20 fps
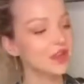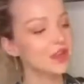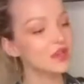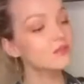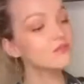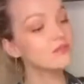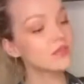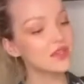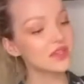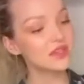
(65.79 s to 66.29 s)

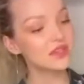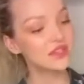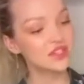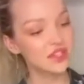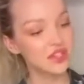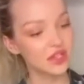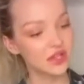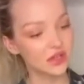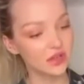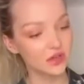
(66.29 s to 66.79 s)
Mean
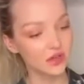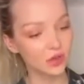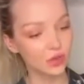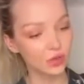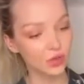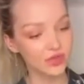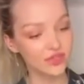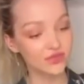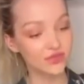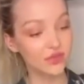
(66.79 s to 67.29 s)
Jean
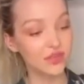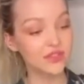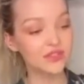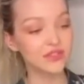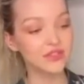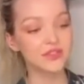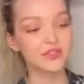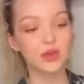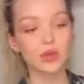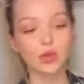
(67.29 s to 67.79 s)
was
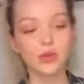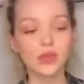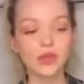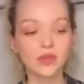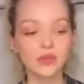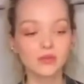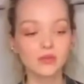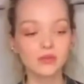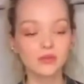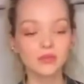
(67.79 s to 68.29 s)
recess
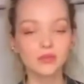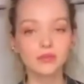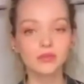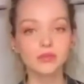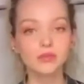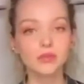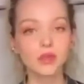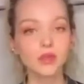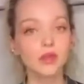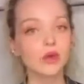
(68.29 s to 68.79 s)
queen.
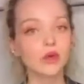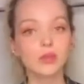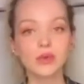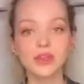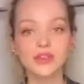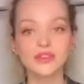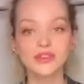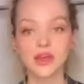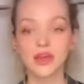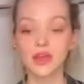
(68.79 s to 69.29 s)
Nobody
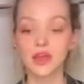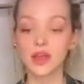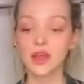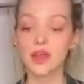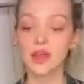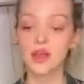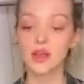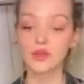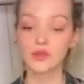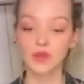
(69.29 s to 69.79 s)
said any
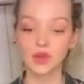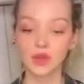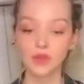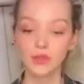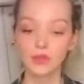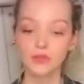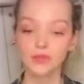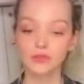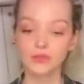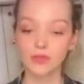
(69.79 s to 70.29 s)
different.
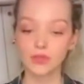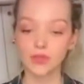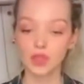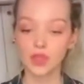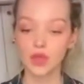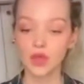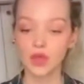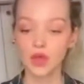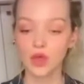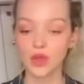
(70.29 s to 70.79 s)

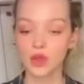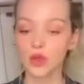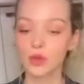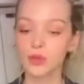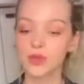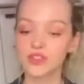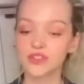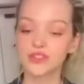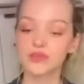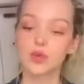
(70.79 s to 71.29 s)
Nobody
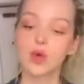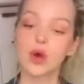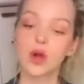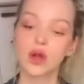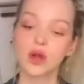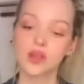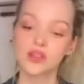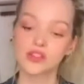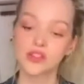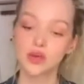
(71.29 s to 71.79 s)
swung
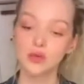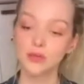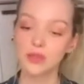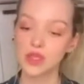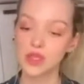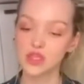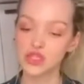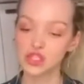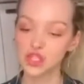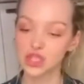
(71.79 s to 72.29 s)
until
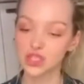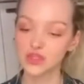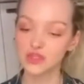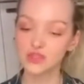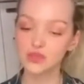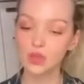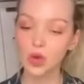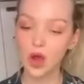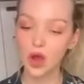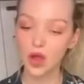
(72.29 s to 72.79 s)
Mean Jean
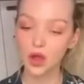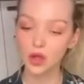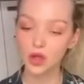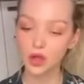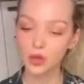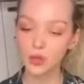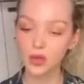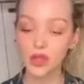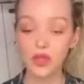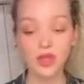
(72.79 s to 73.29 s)
swung.
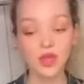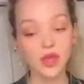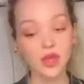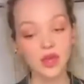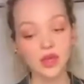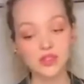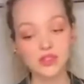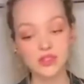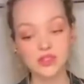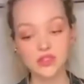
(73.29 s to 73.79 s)
Nobody
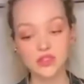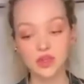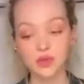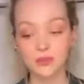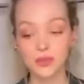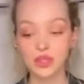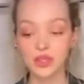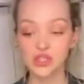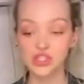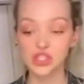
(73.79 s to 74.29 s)
kicked until
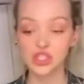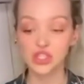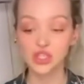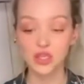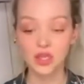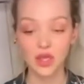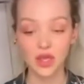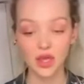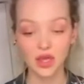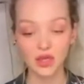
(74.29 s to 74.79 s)
Mean Jean
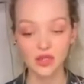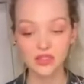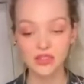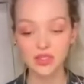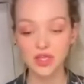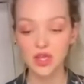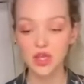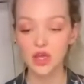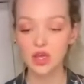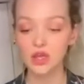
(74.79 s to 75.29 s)
kicked.
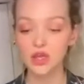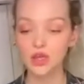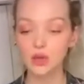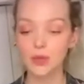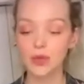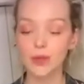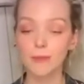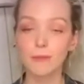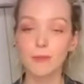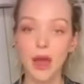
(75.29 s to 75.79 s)
Nobody
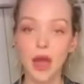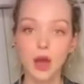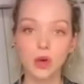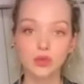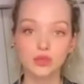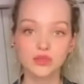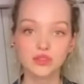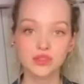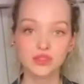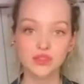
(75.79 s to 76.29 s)

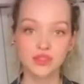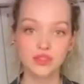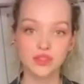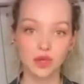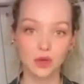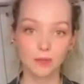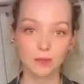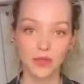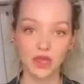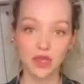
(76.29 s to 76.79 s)
bounced until
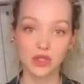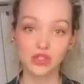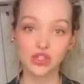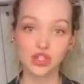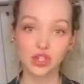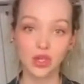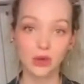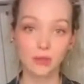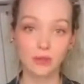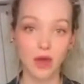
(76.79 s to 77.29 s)
Mean
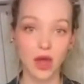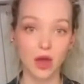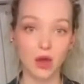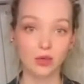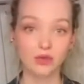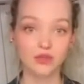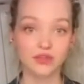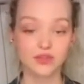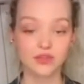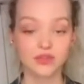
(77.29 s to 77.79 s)
Jean
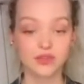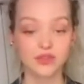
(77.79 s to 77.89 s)
bounced.